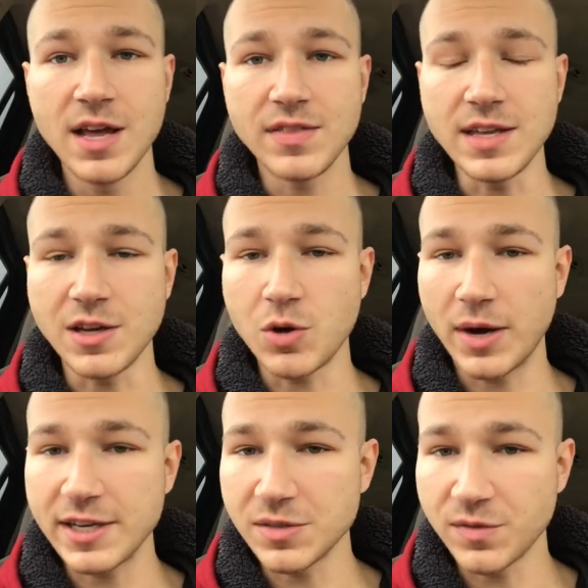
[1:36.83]
the
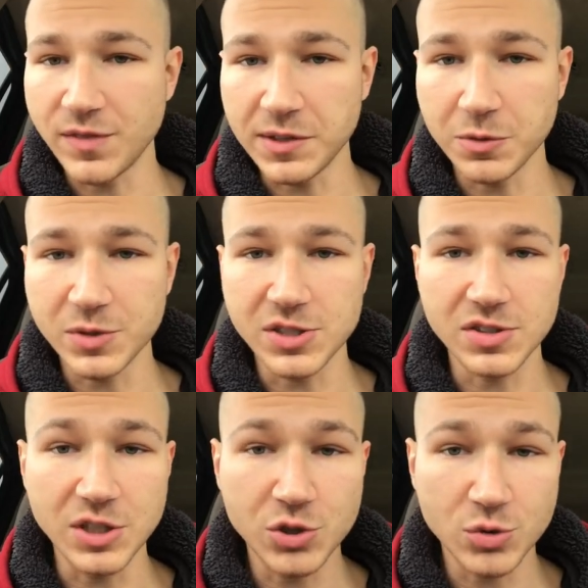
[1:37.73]
quantum field, which is
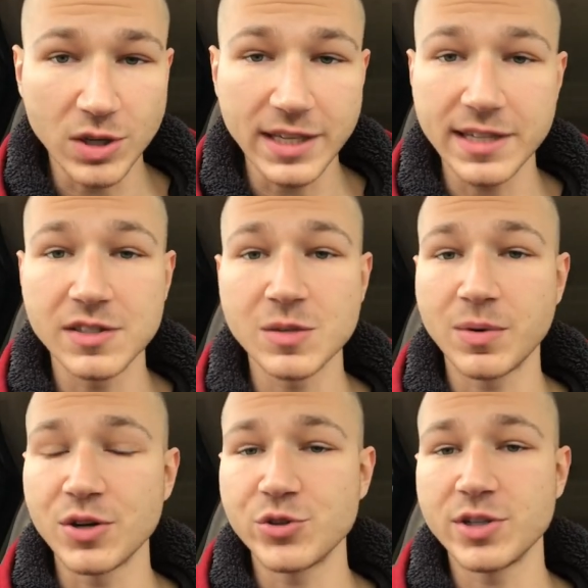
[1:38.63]
the trillions
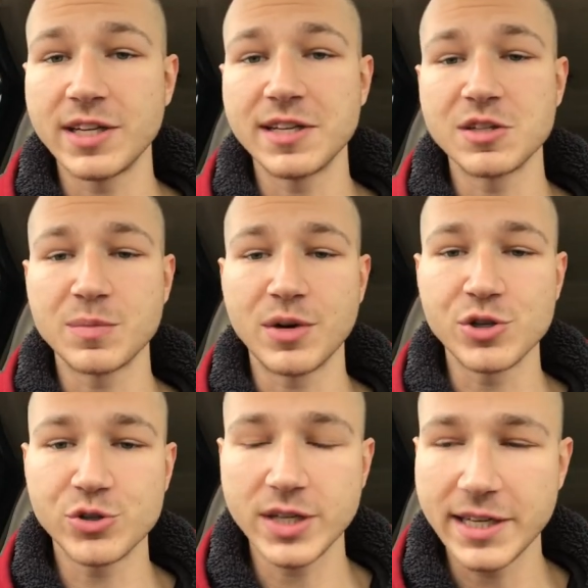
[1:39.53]
upon trillions upon
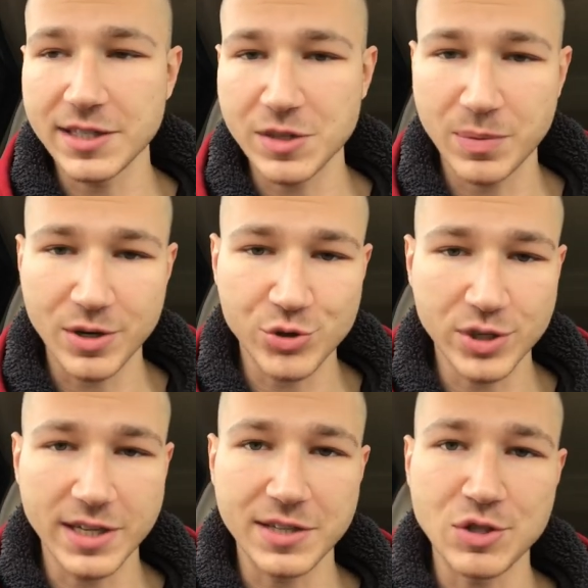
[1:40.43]
trillions upon
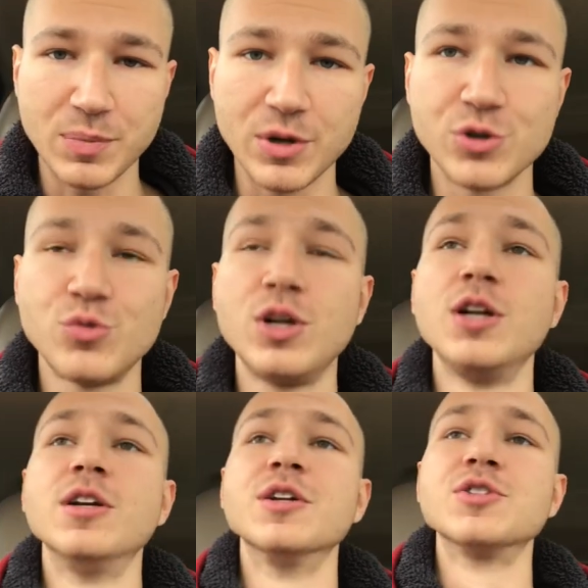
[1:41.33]
trillions upon
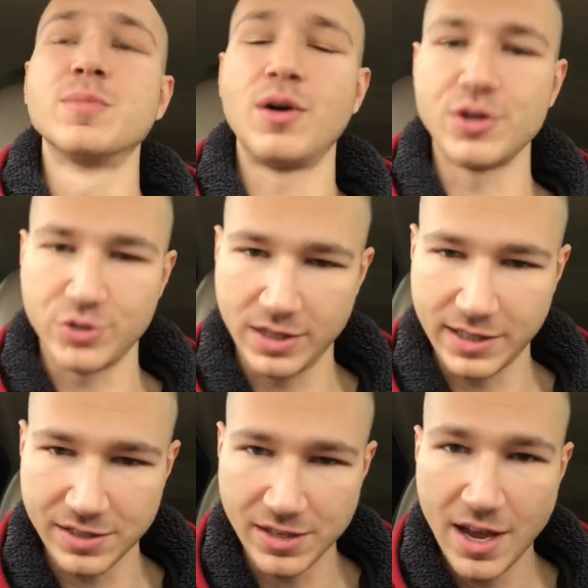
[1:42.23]
trillions upon
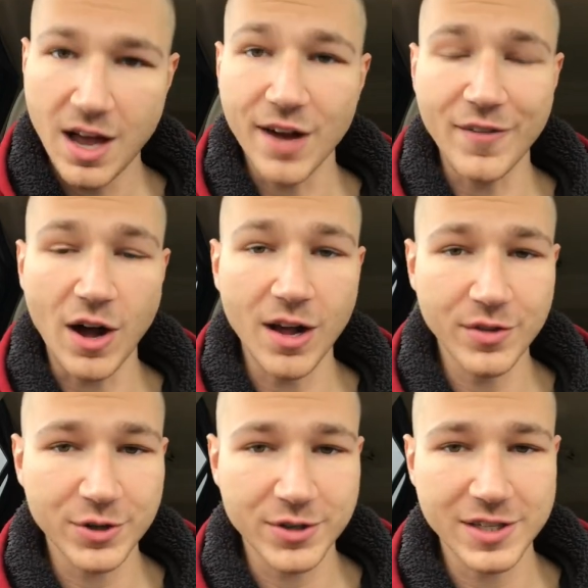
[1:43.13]
trillions of
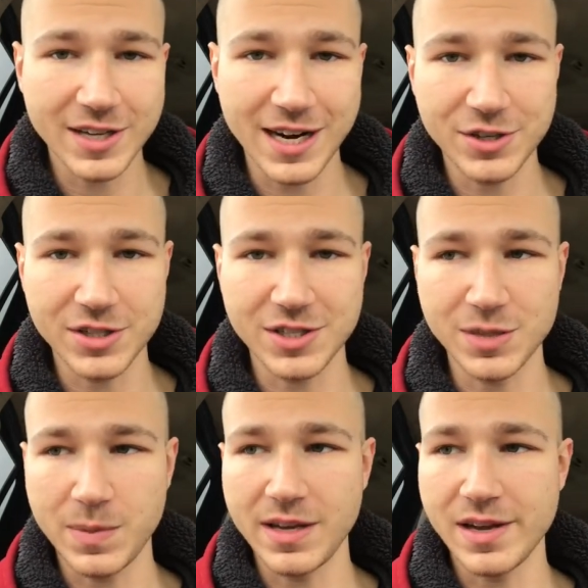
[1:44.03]
other Chris consciousness
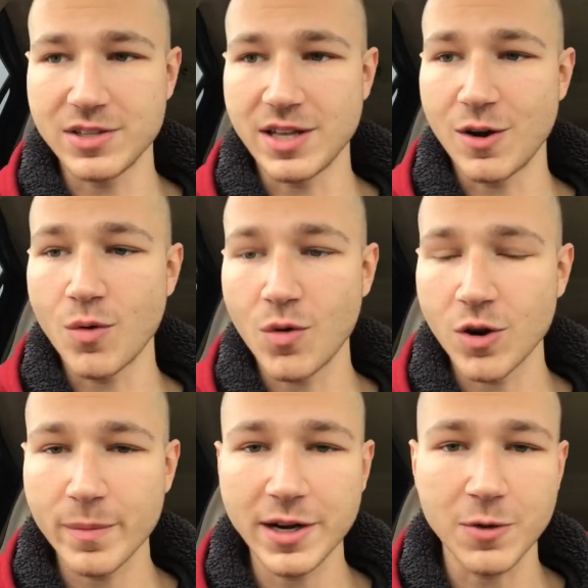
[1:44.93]
beings that are
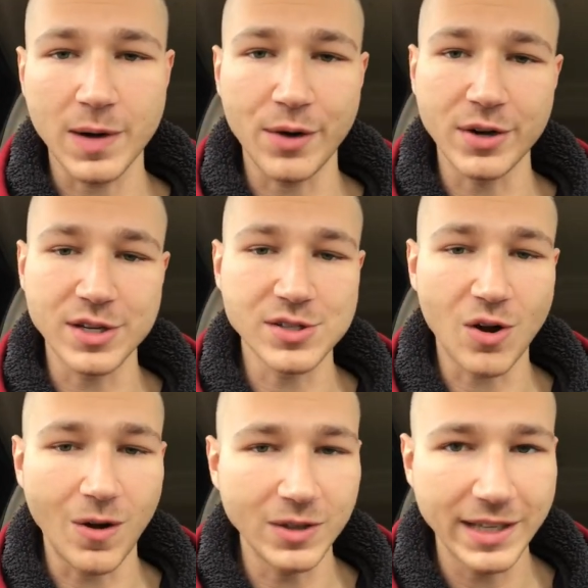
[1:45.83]
orbiting around us
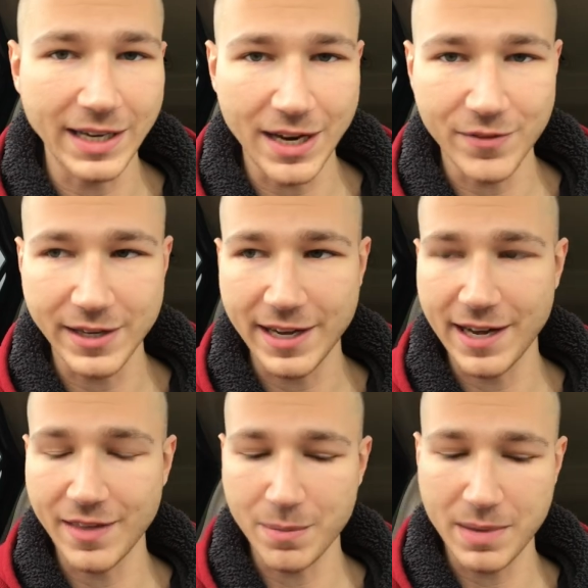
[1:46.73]
all day, every
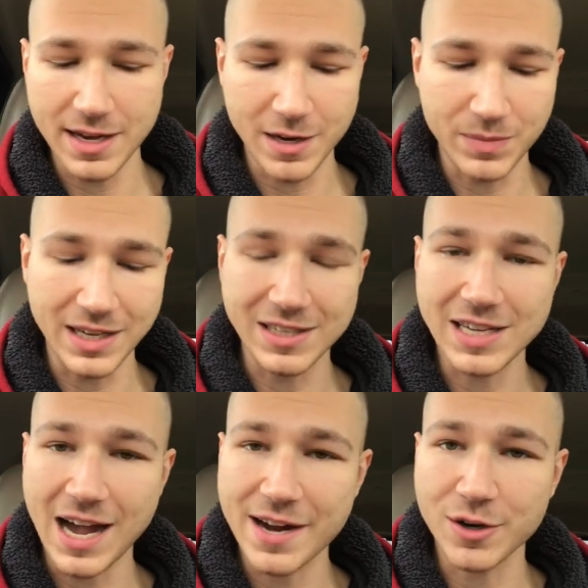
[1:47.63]
day, that make up the
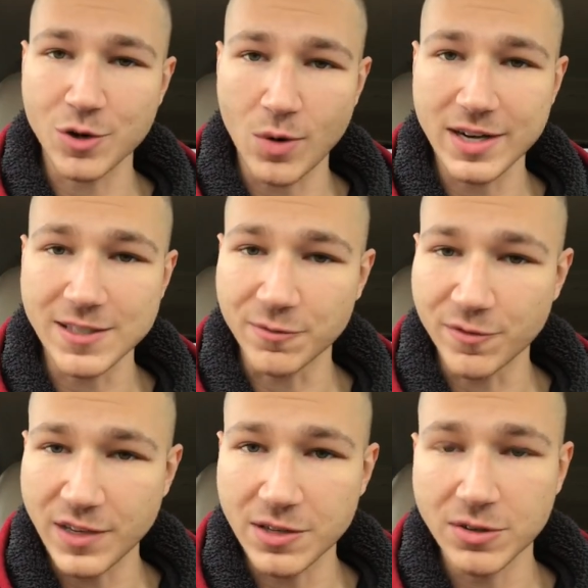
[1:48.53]
entire quantum
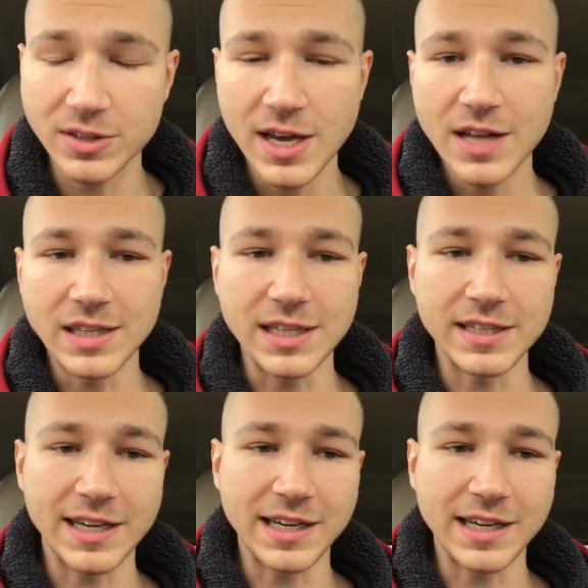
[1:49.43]
field, the